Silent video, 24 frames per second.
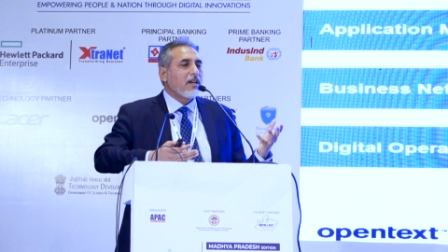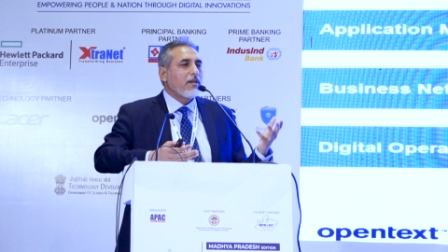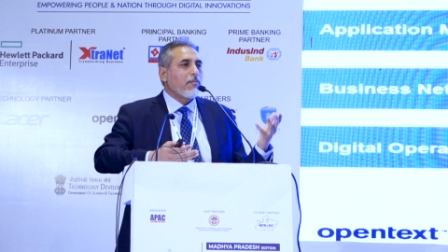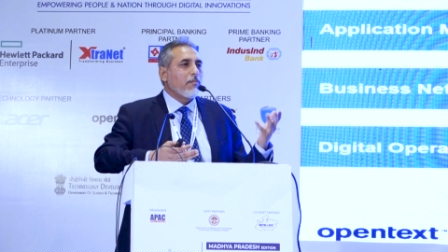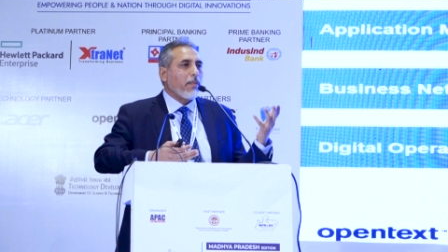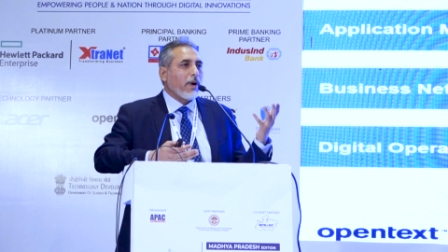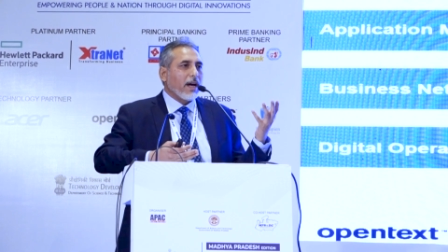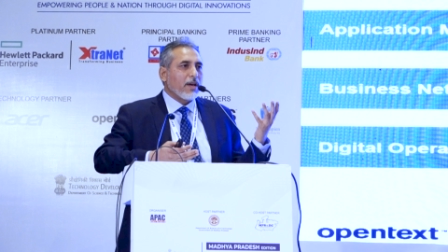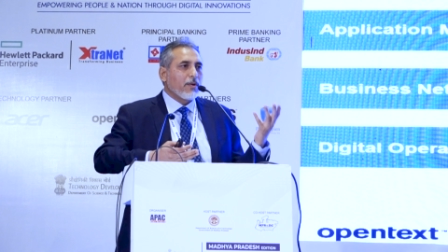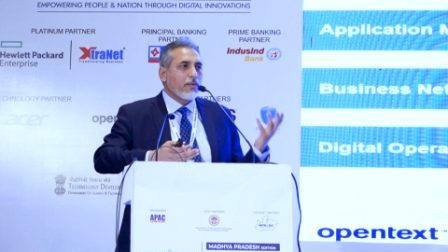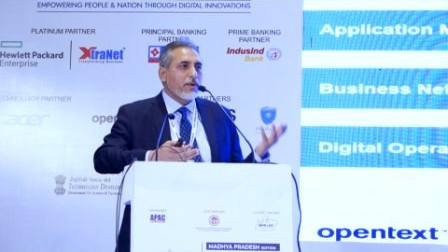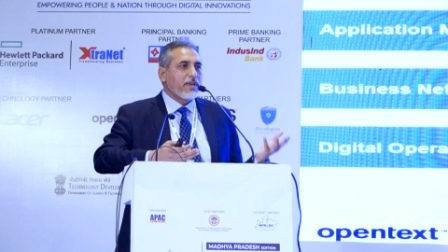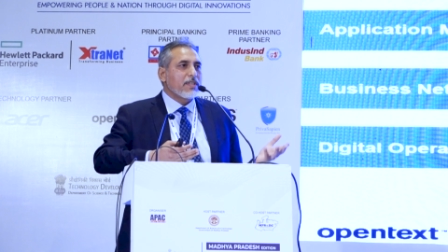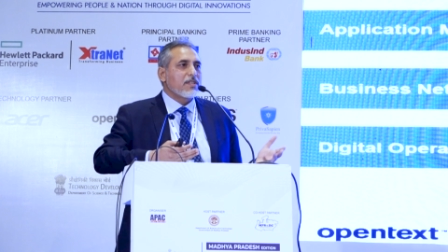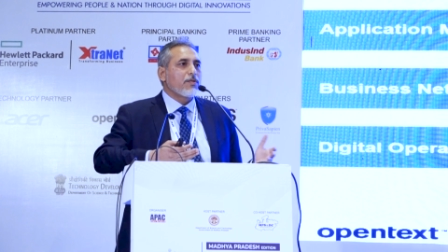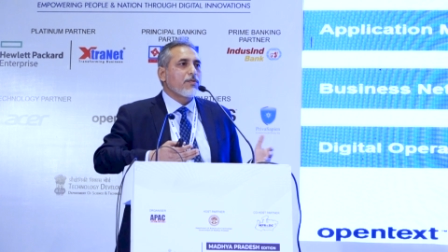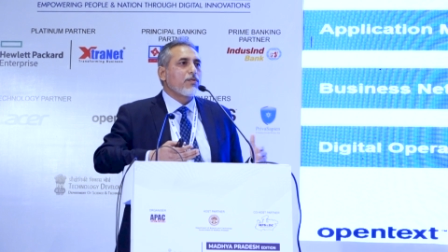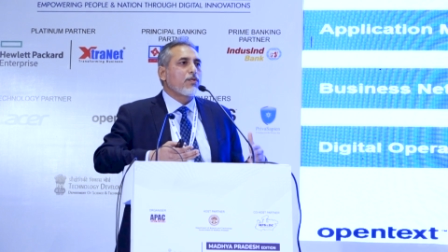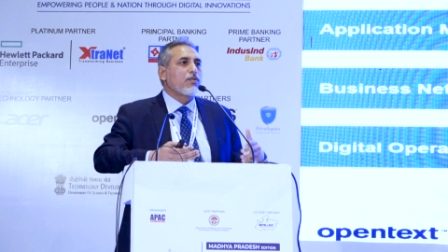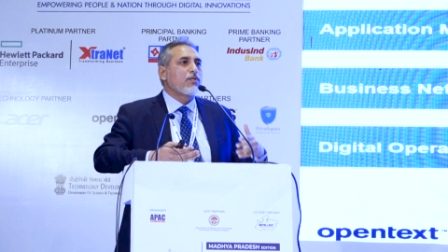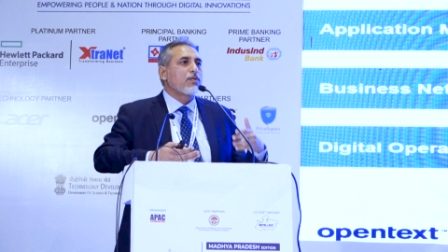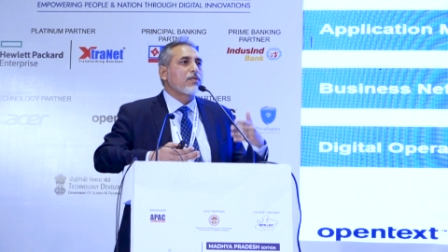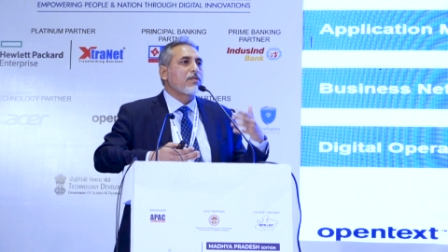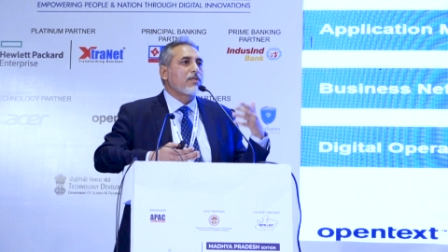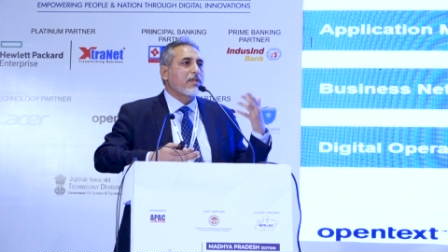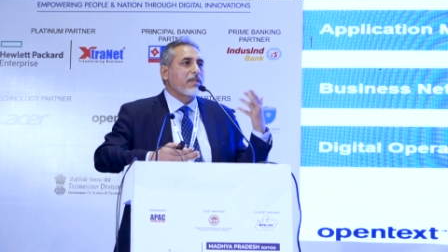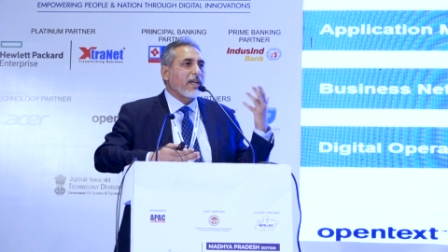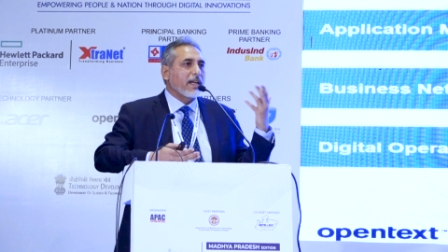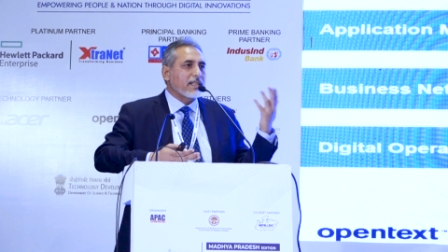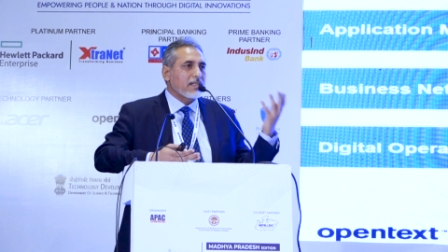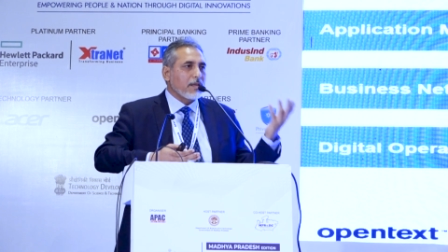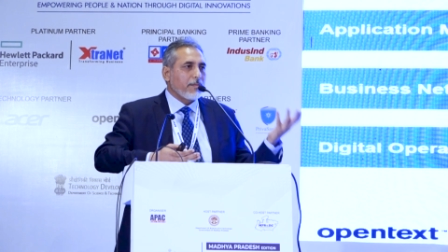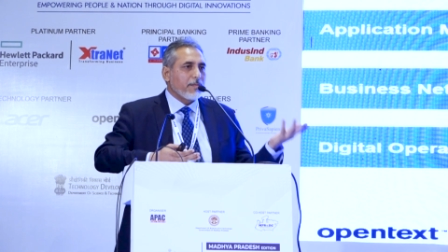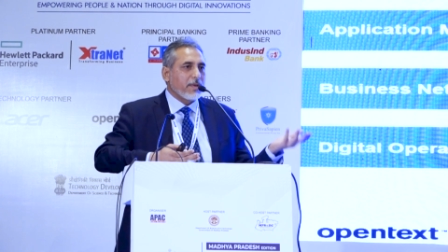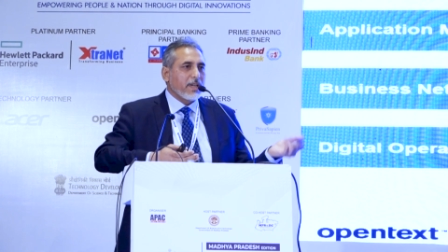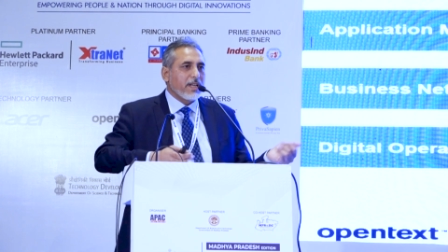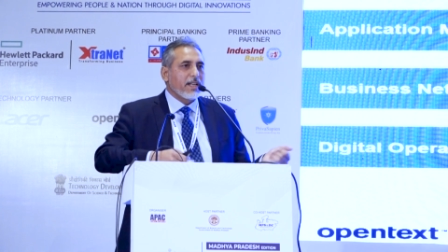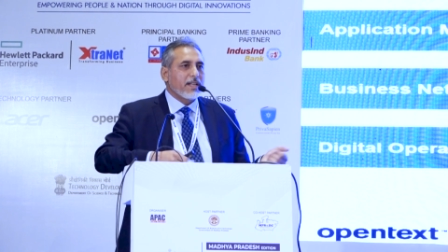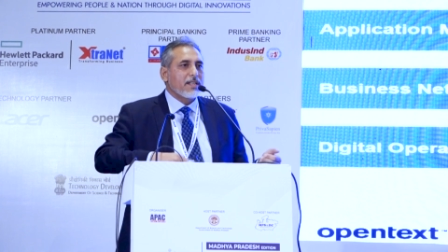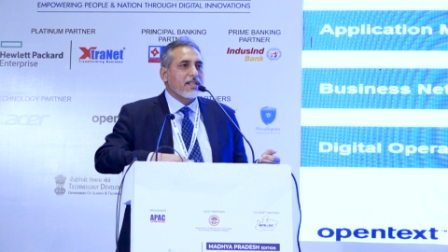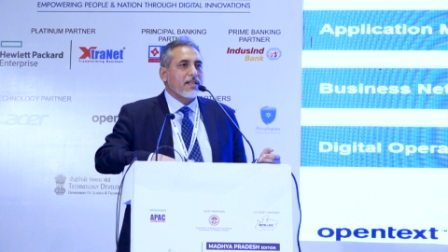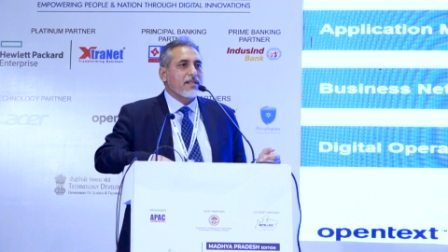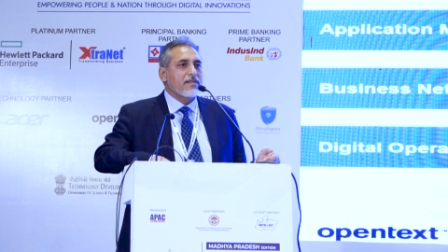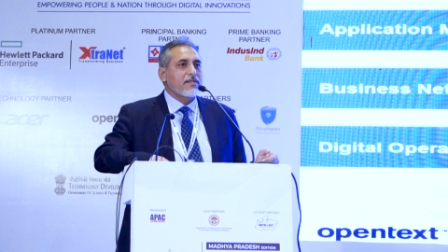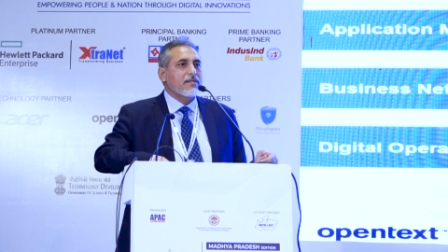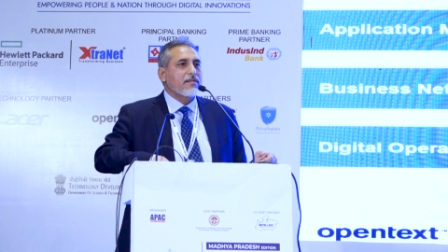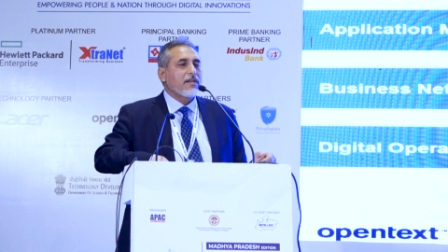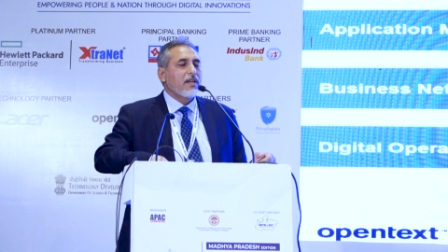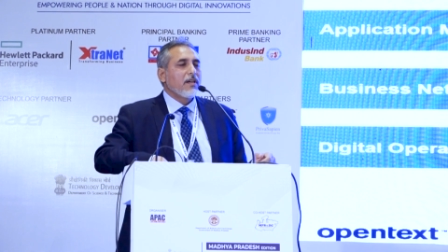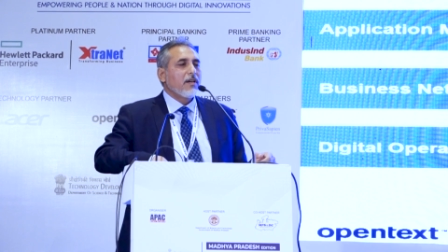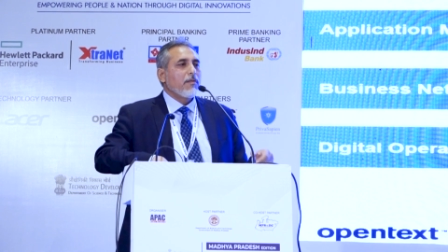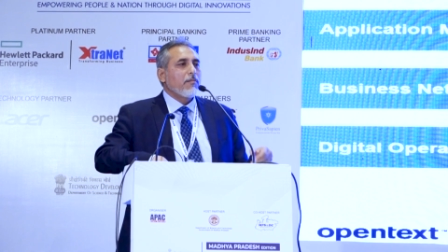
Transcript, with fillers: by which you do take some decisions,